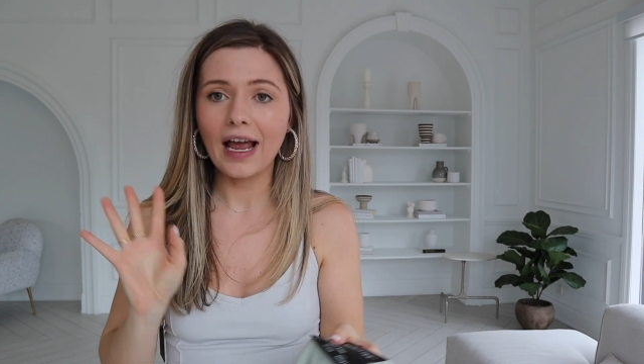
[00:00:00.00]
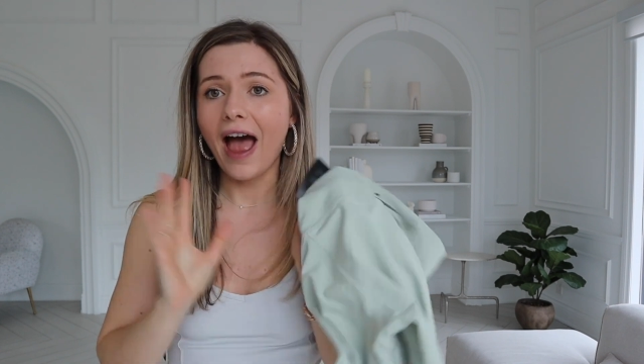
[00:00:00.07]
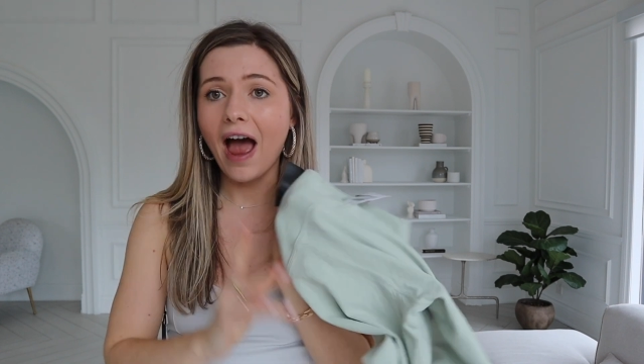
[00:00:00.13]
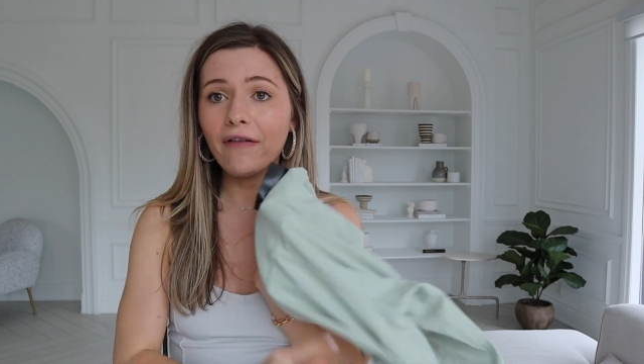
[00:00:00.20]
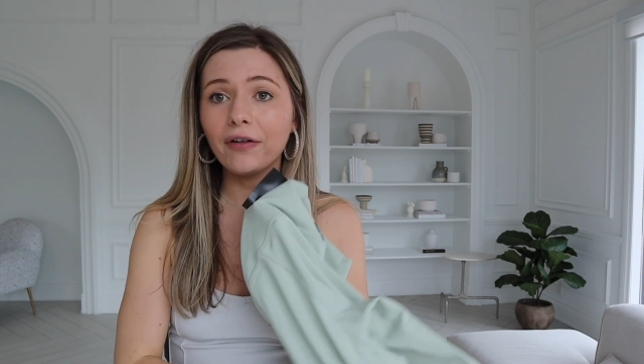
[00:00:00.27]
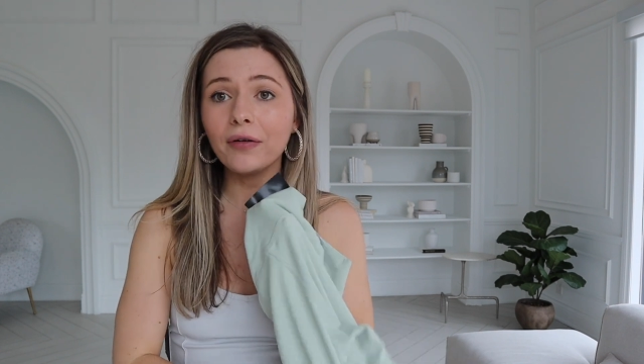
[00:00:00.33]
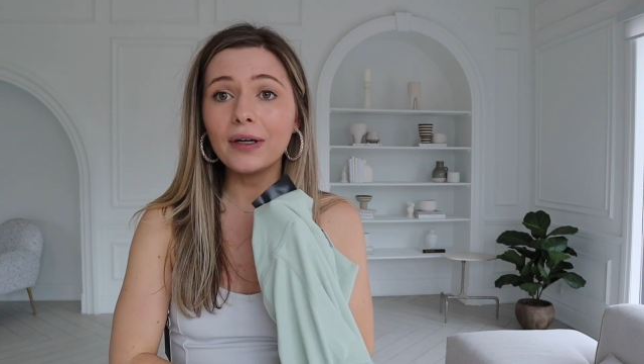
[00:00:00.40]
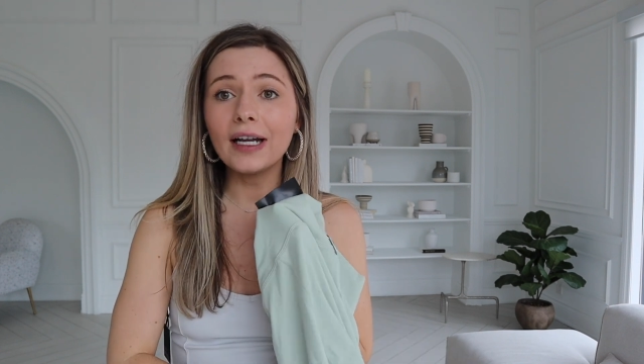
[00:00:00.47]

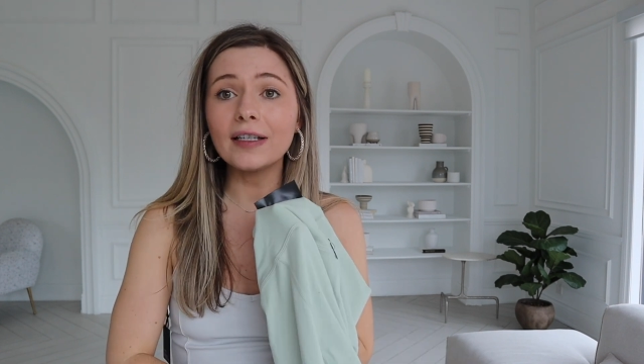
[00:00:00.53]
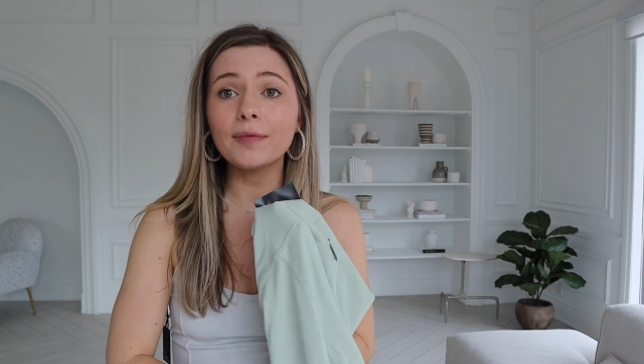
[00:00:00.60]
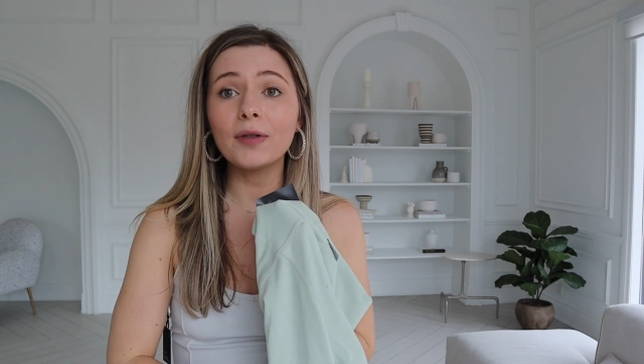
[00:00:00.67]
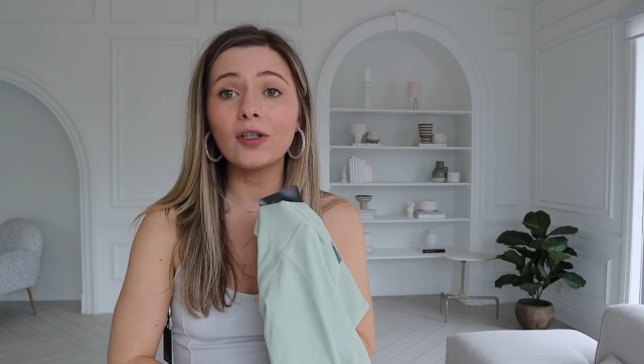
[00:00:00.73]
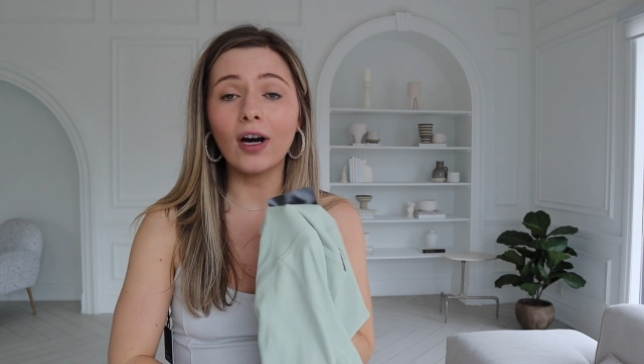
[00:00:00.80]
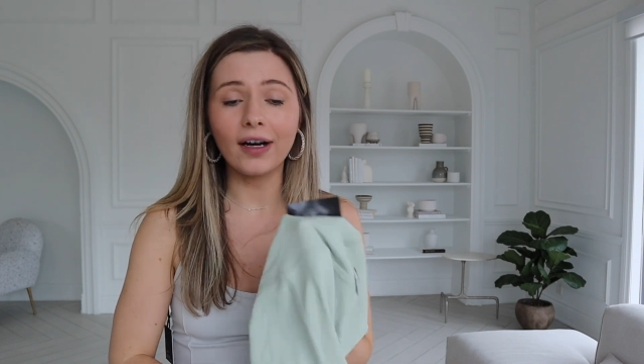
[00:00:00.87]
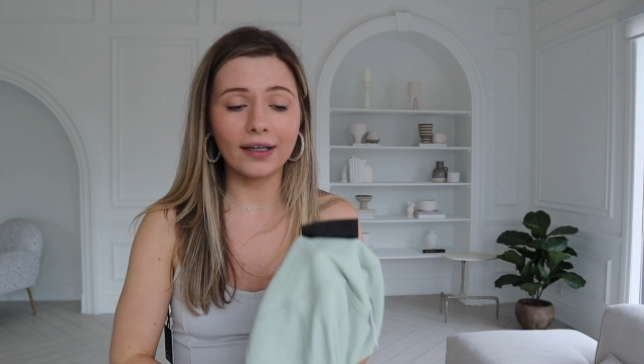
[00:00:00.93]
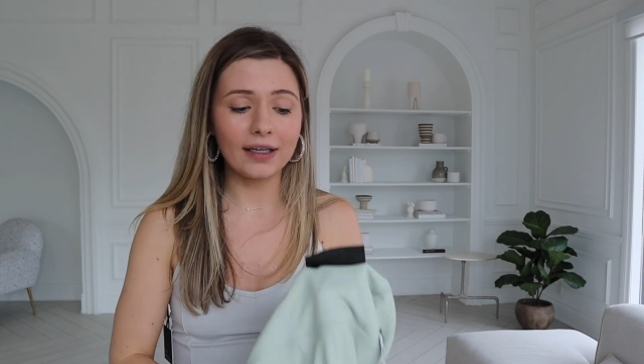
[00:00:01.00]
Everyone has
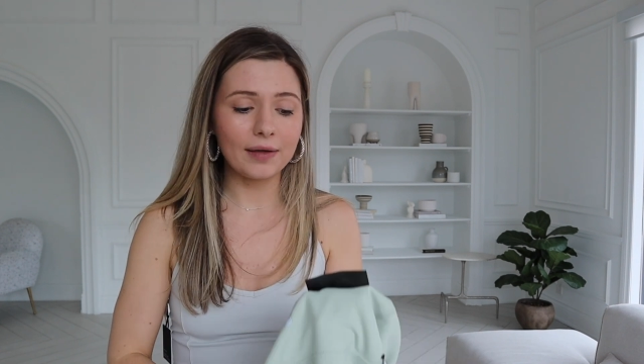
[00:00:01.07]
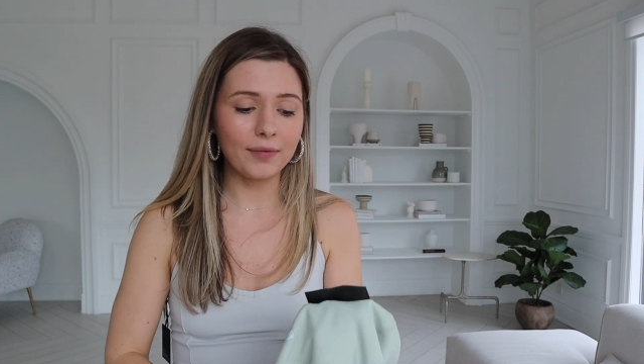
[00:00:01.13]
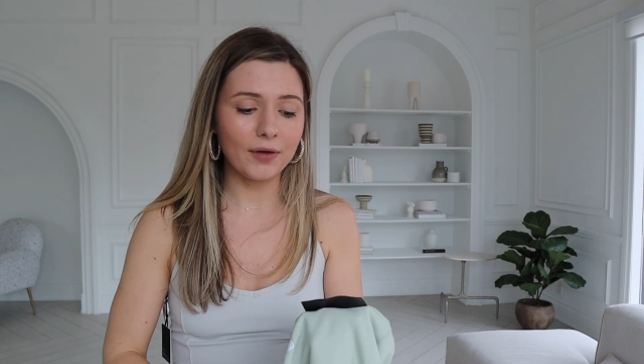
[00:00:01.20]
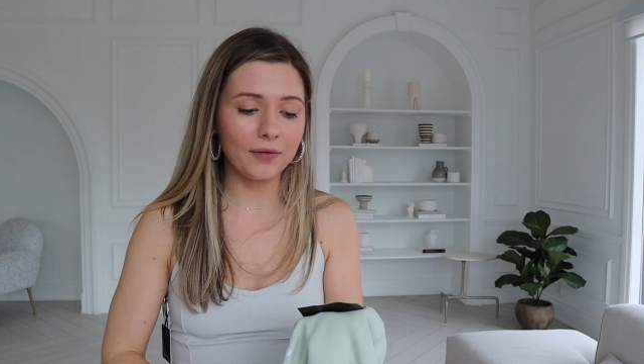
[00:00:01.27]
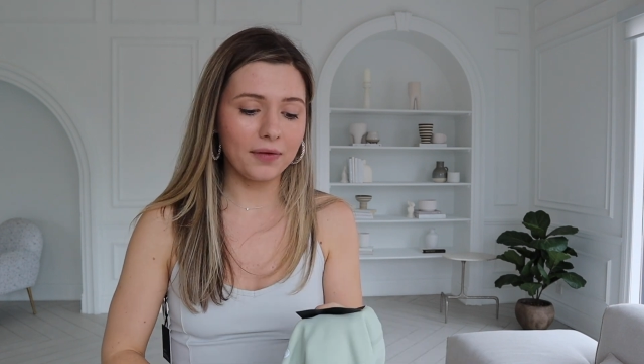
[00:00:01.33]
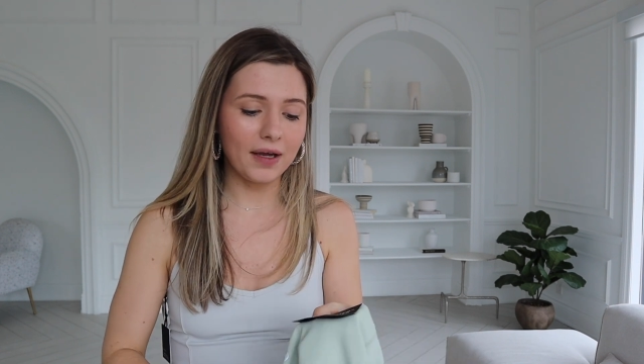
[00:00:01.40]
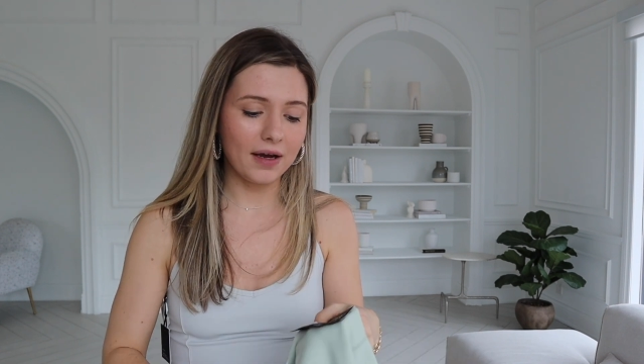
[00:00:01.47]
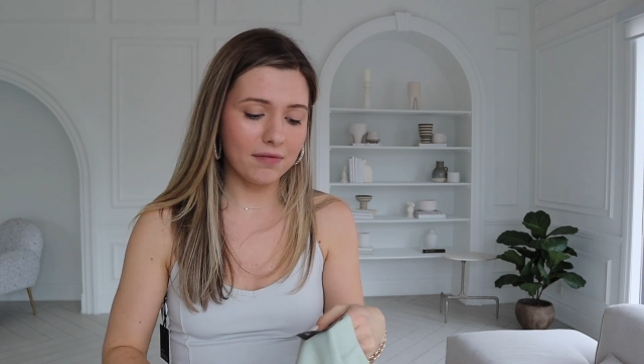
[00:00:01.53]
been talking
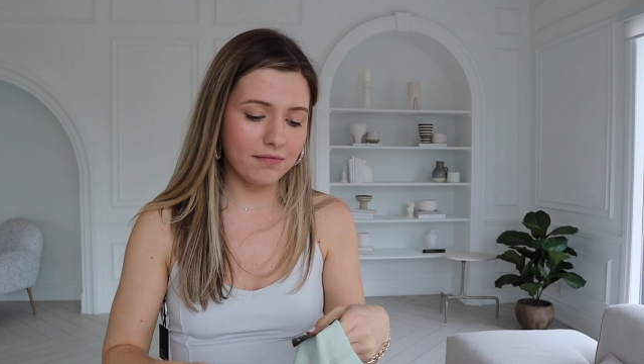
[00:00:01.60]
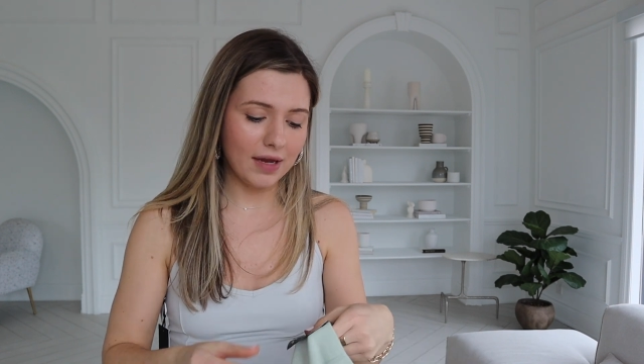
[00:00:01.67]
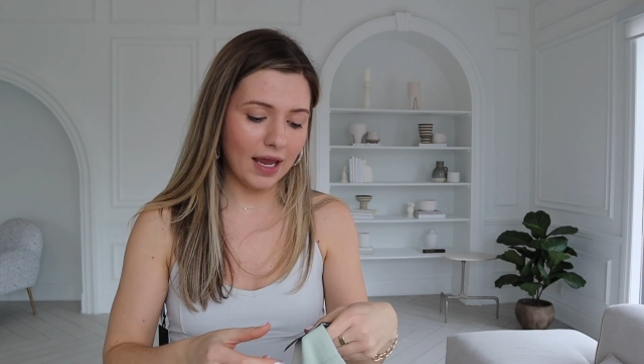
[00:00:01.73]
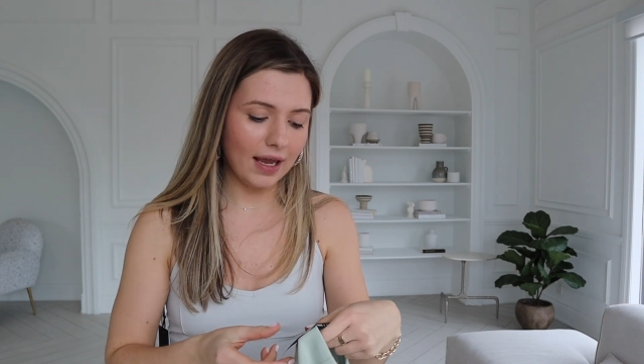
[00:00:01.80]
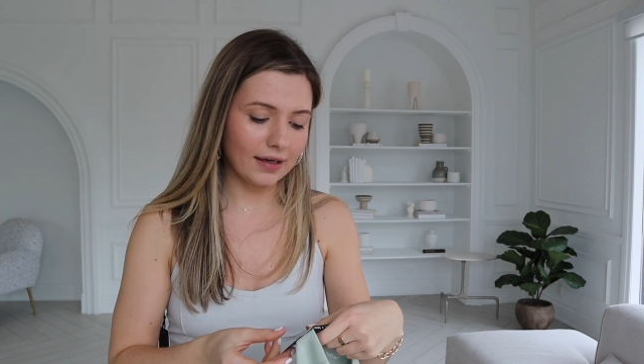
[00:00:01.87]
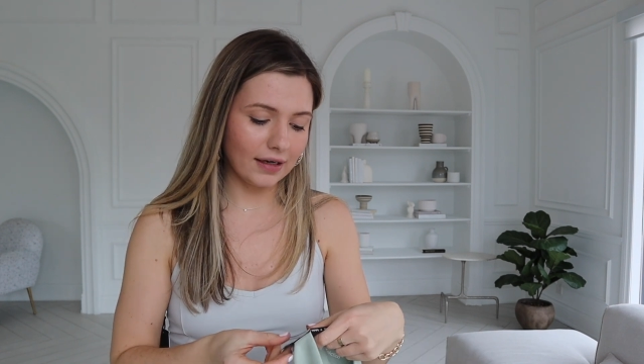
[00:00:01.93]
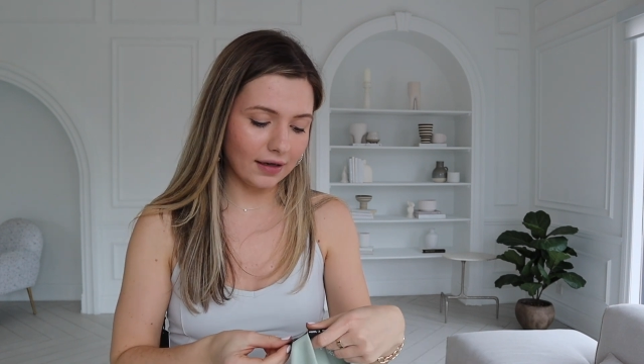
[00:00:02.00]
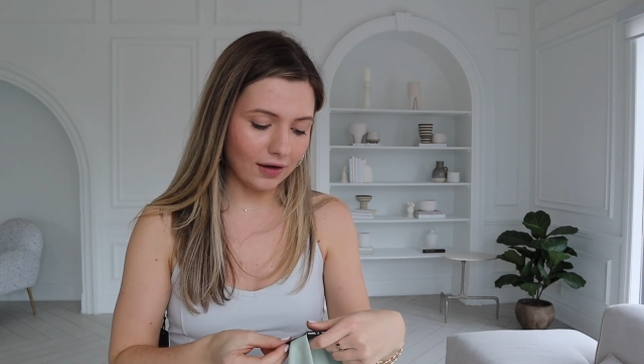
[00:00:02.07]
about them,
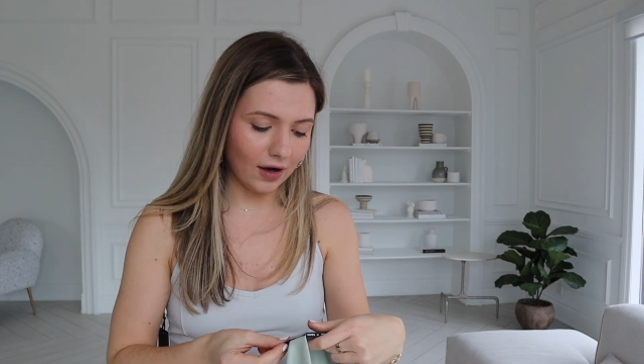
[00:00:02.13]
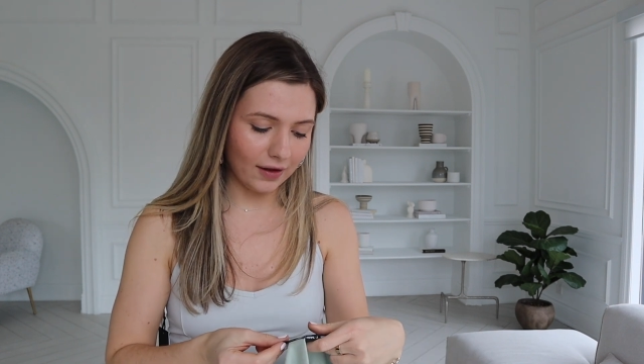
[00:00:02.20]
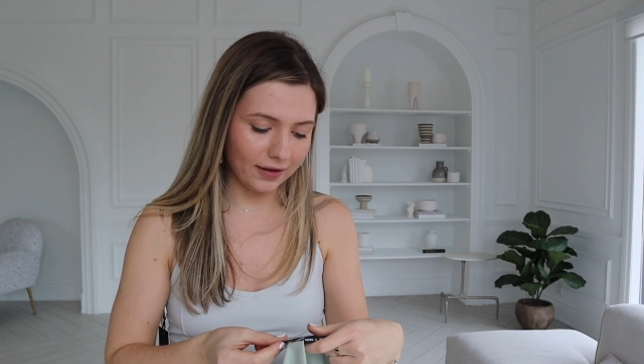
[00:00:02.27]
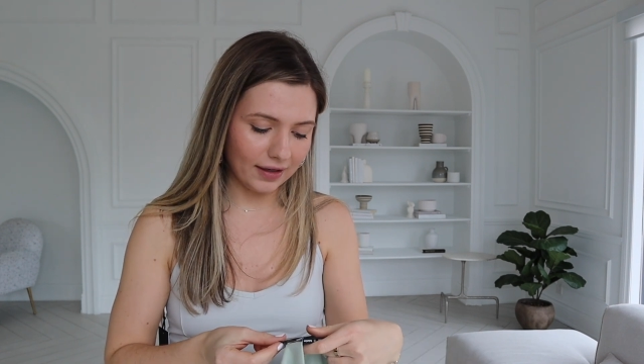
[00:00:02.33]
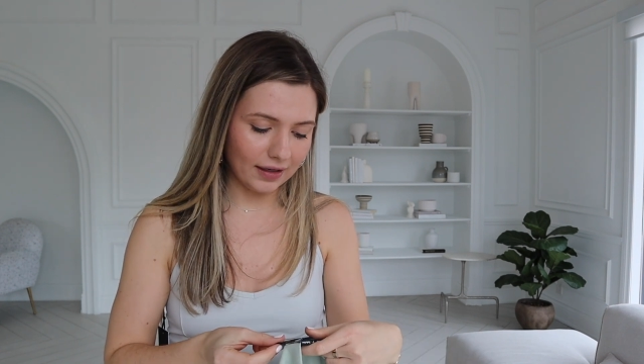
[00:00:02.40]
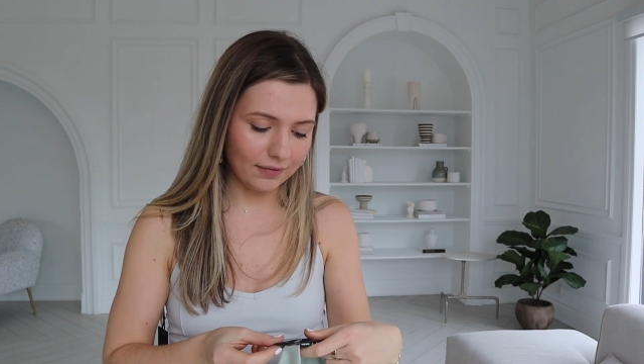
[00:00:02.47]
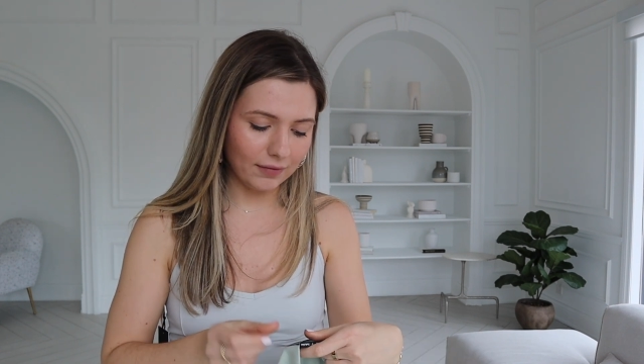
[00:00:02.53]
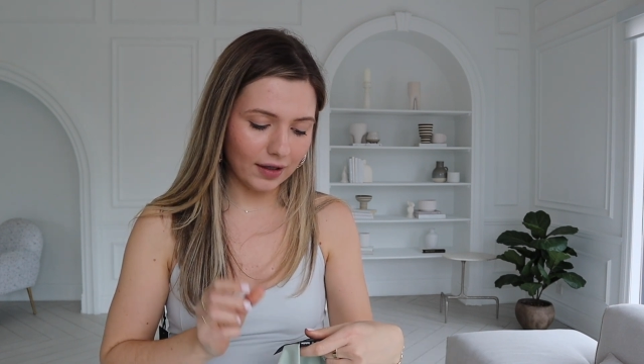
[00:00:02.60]
and I got
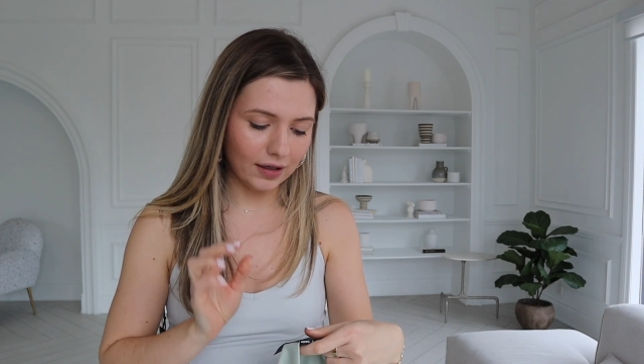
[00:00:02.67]
them.